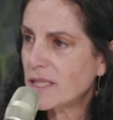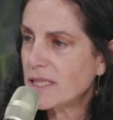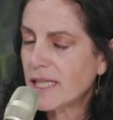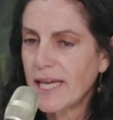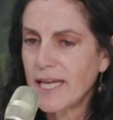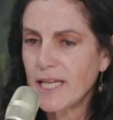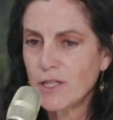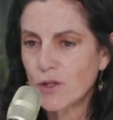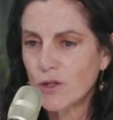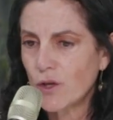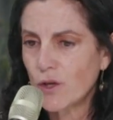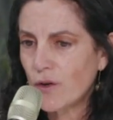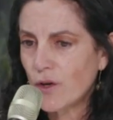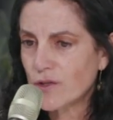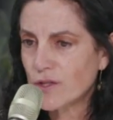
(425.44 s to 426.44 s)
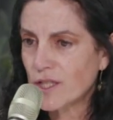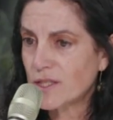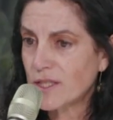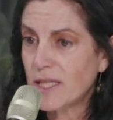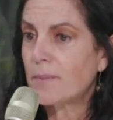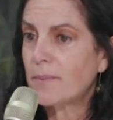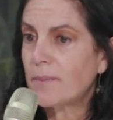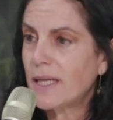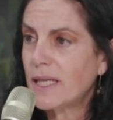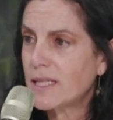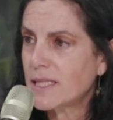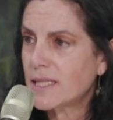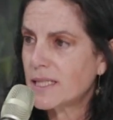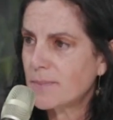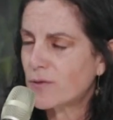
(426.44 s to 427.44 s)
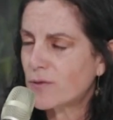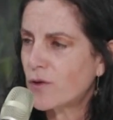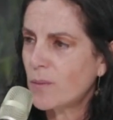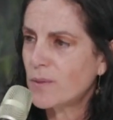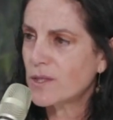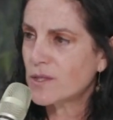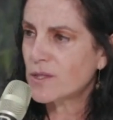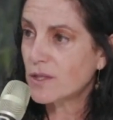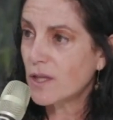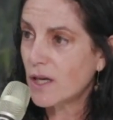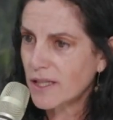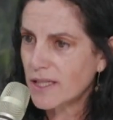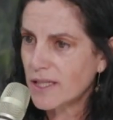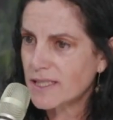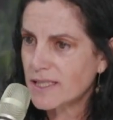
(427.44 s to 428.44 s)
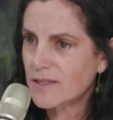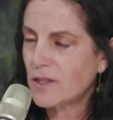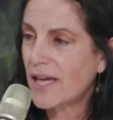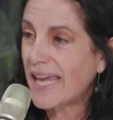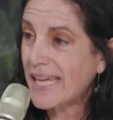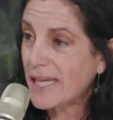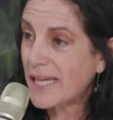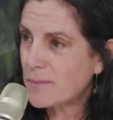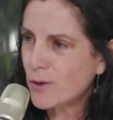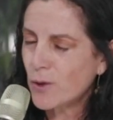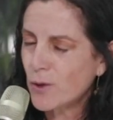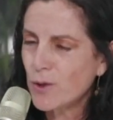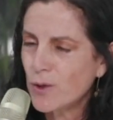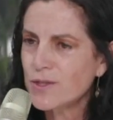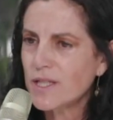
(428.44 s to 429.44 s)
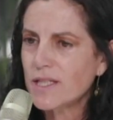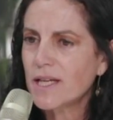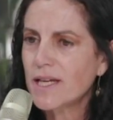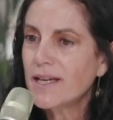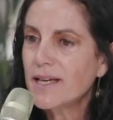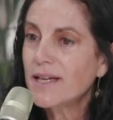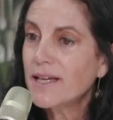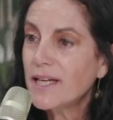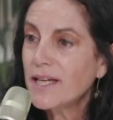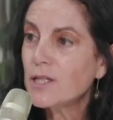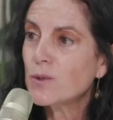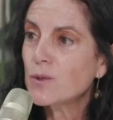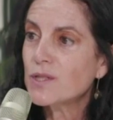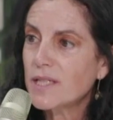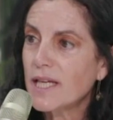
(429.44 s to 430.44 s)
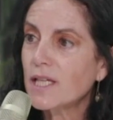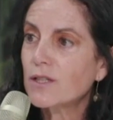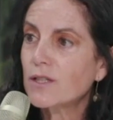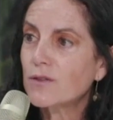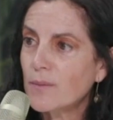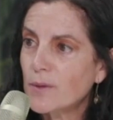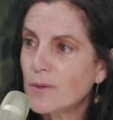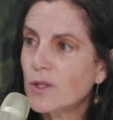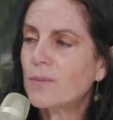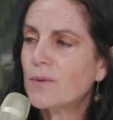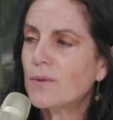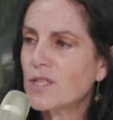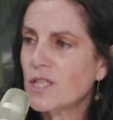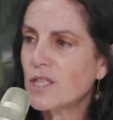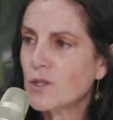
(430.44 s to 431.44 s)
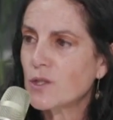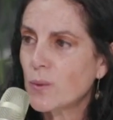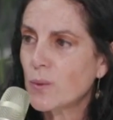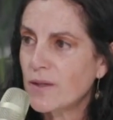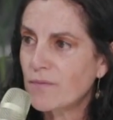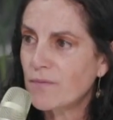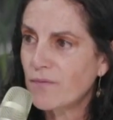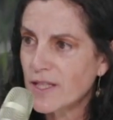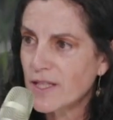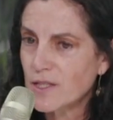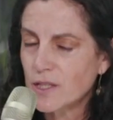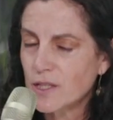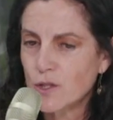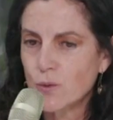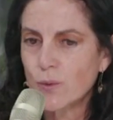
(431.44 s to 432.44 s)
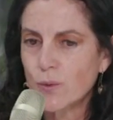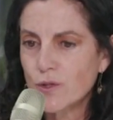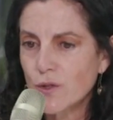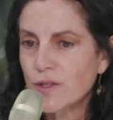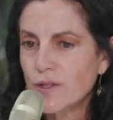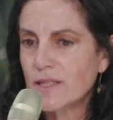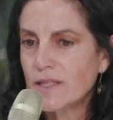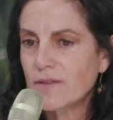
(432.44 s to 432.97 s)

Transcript: indicator or sustainability performance target, as the EGMA calls it, it was taken from the conversations with investors. We saw that